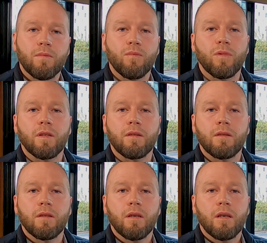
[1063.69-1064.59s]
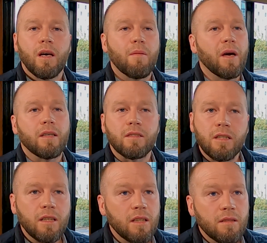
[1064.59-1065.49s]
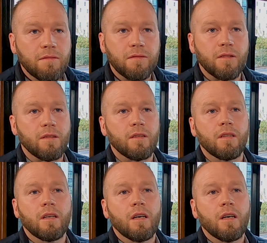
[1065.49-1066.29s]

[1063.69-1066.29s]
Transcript: with MAT for